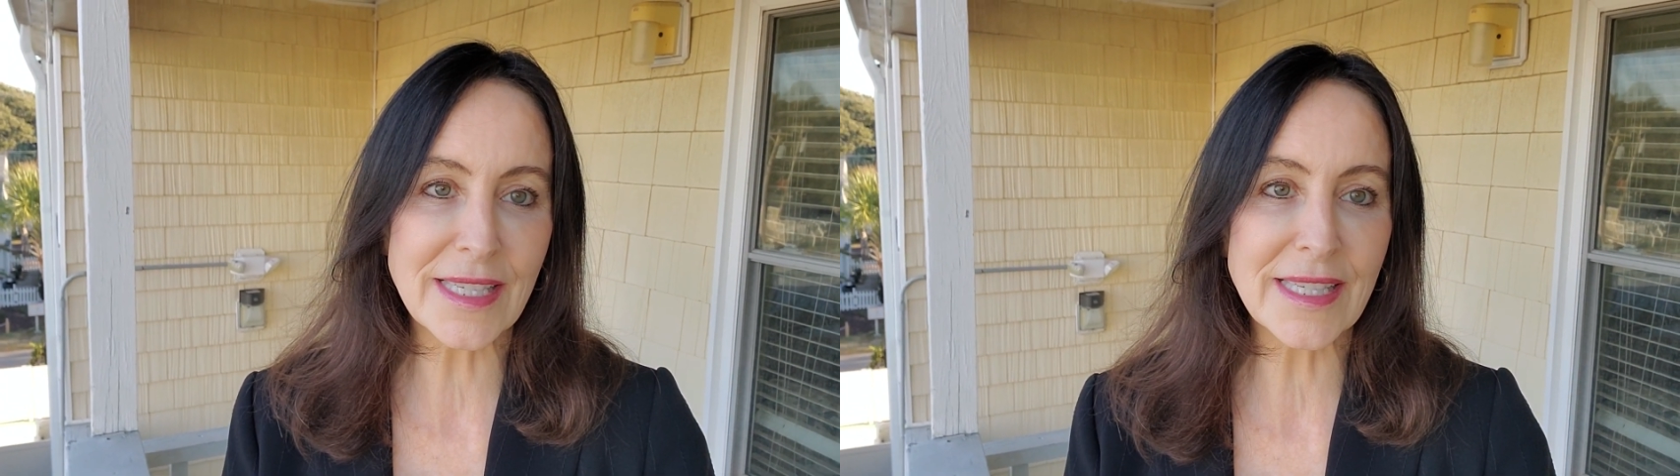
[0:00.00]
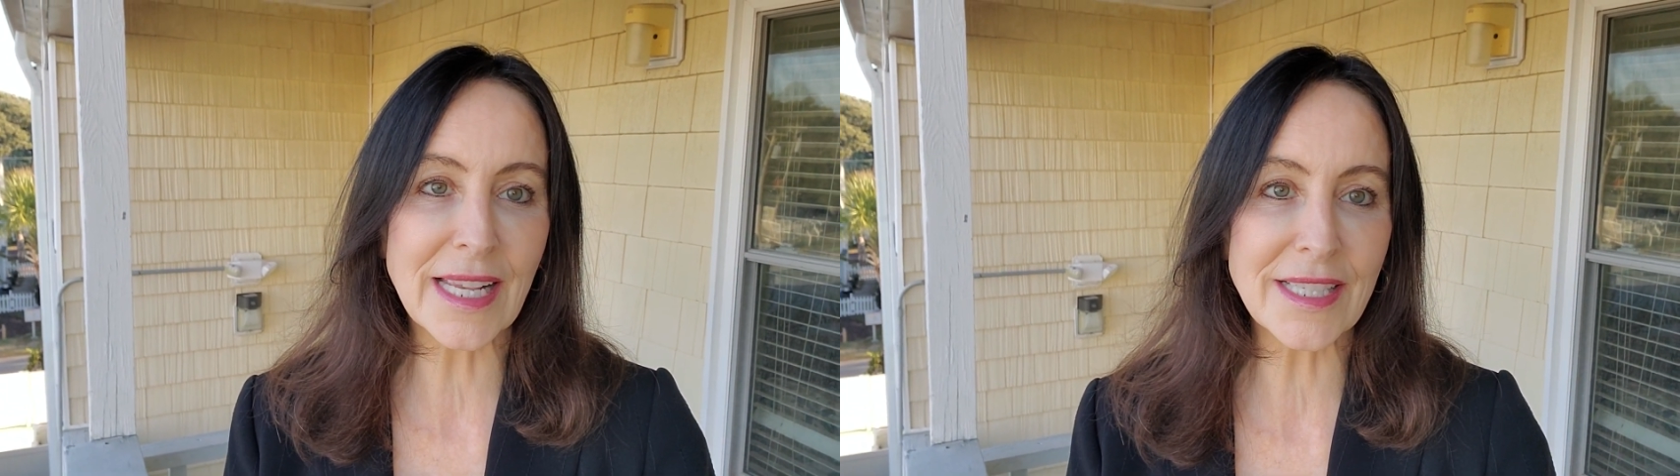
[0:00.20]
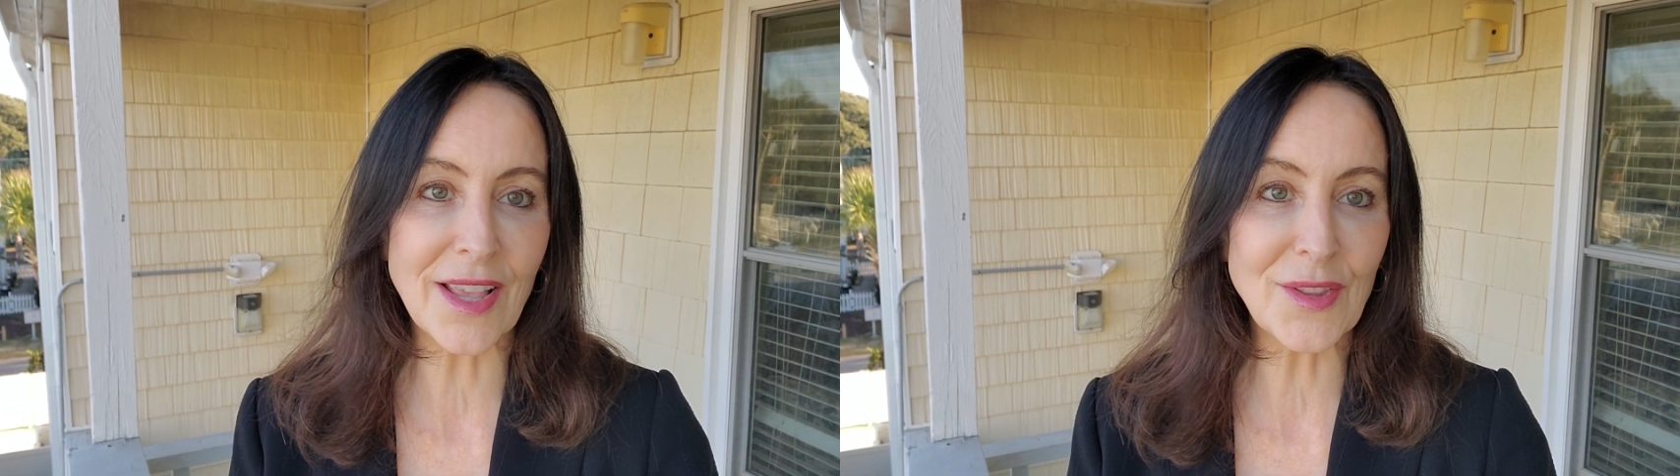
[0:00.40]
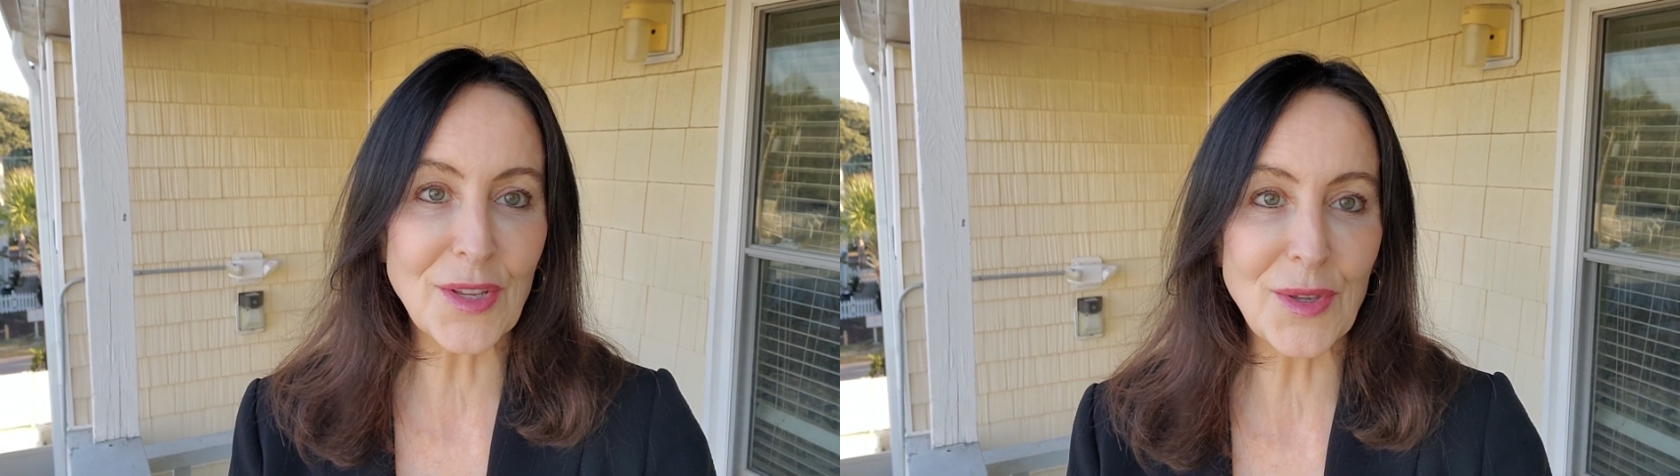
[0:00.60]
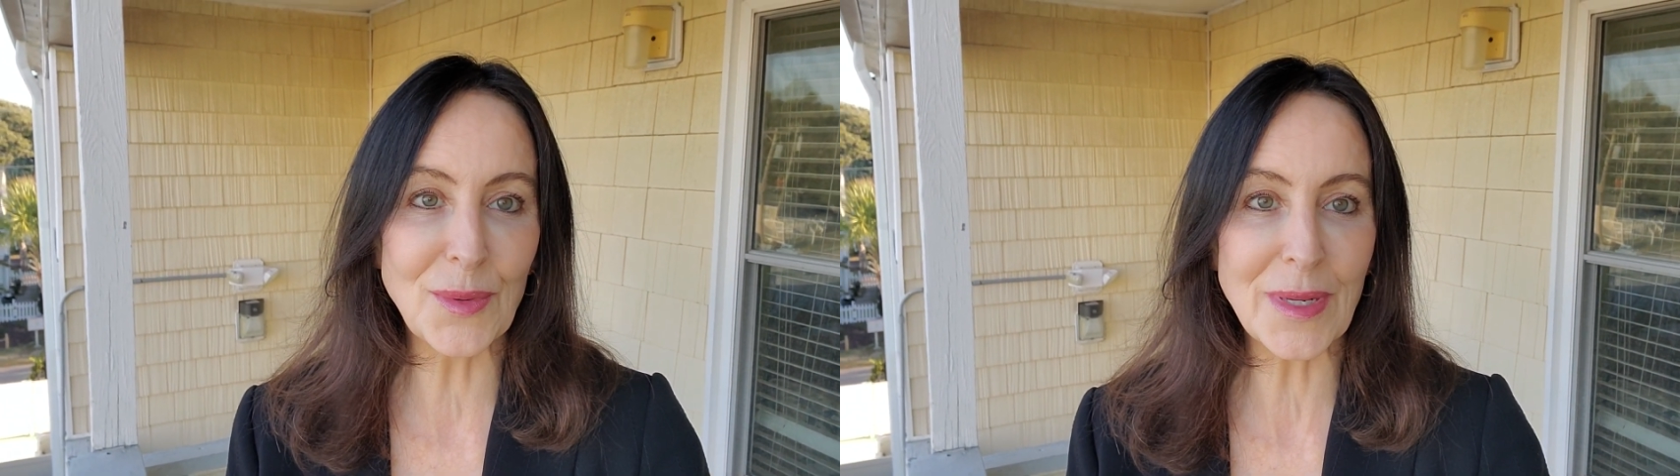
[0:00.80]
six other
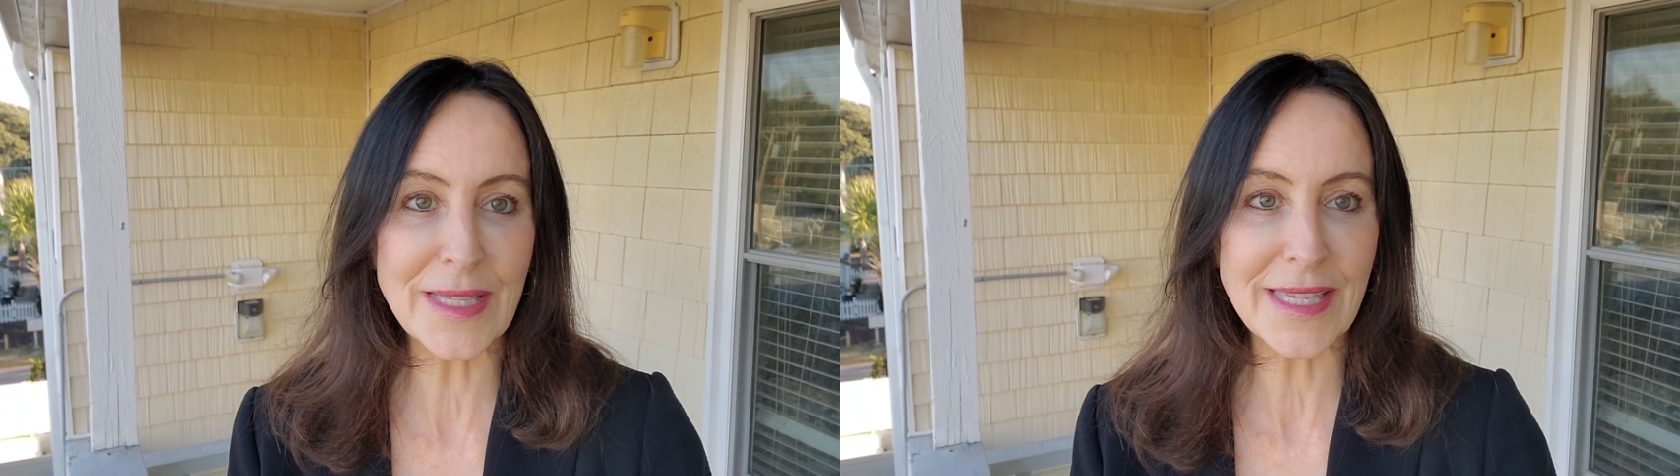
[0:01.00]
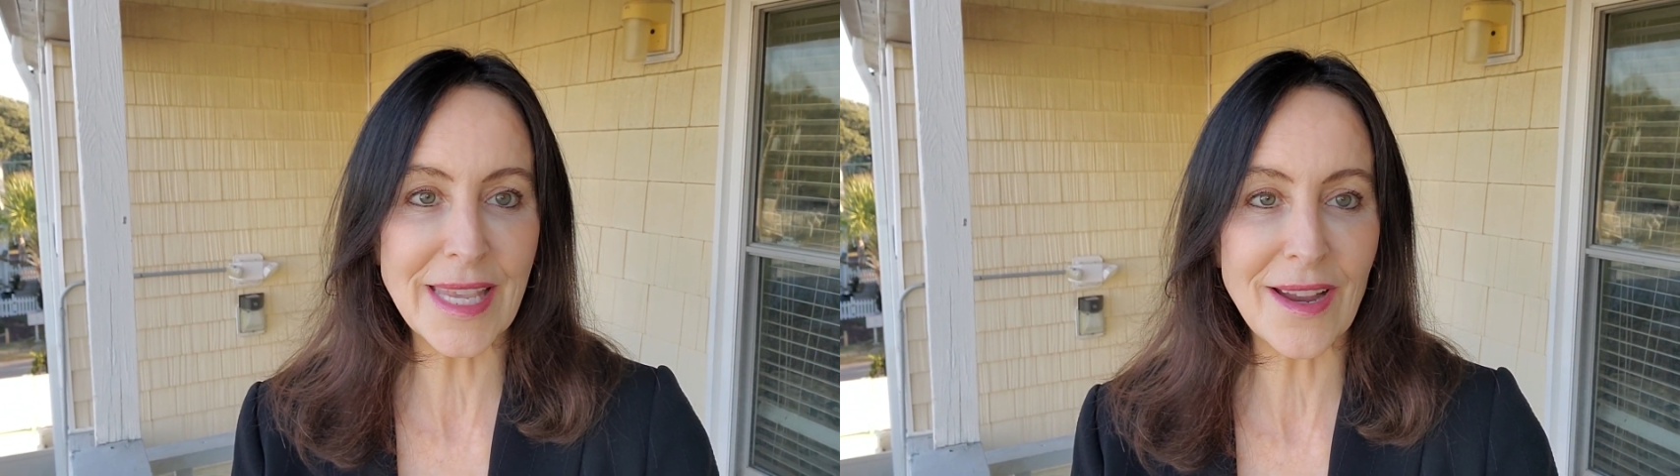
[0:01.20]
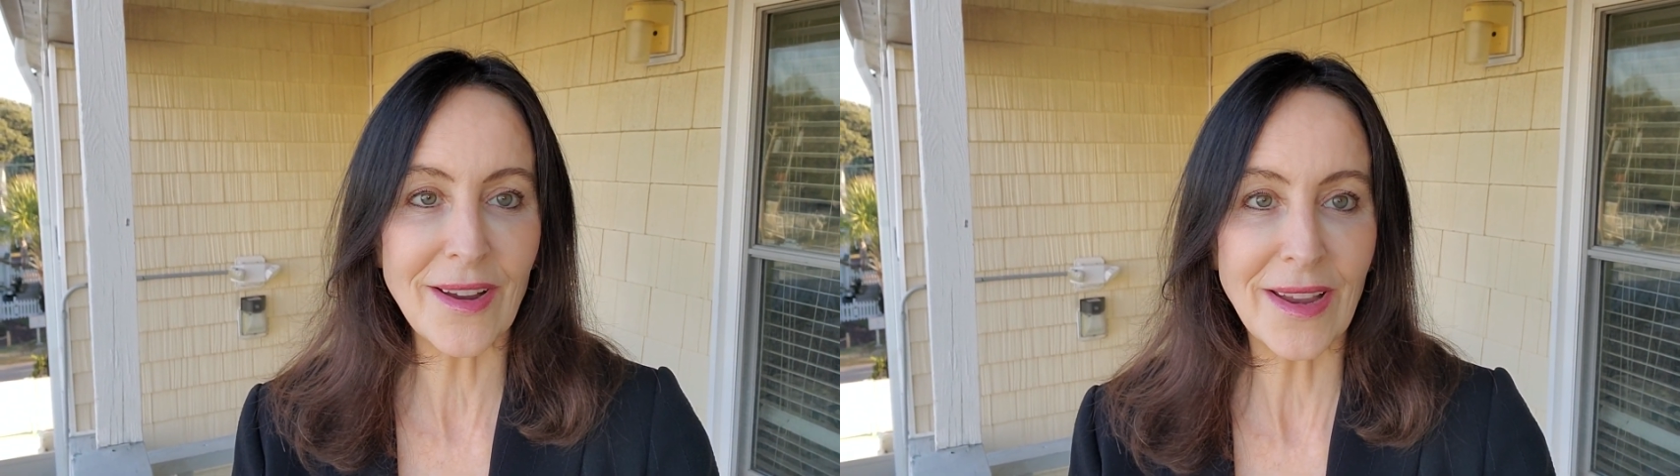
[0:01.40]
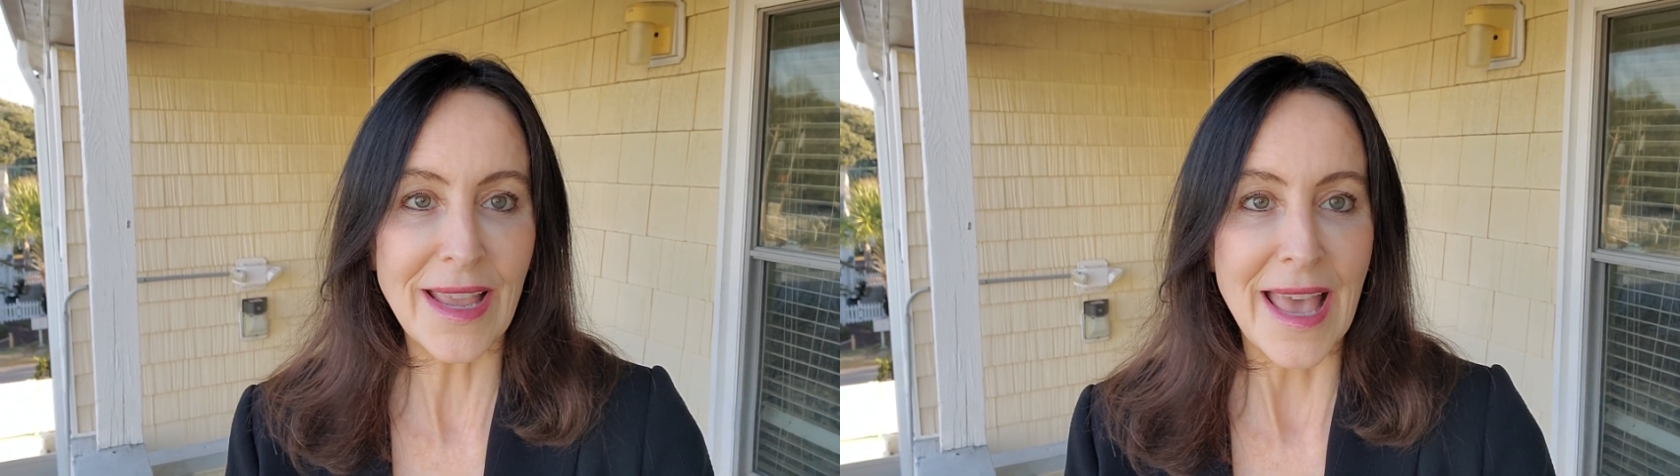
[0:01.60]
units here,